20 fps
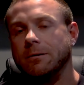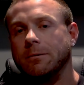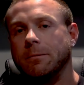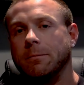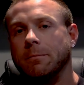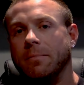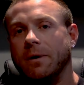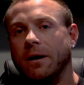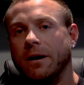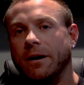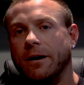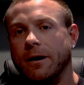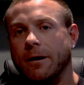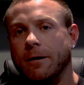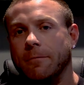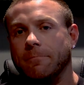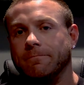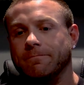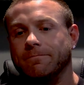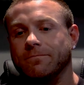but
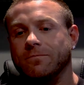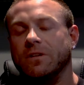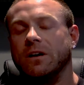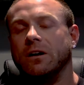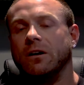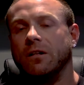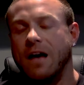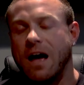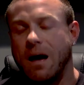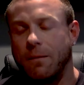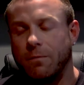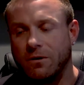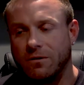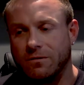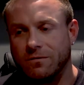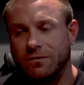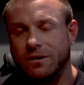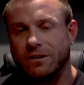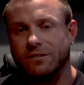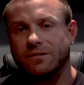it'll
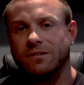happen.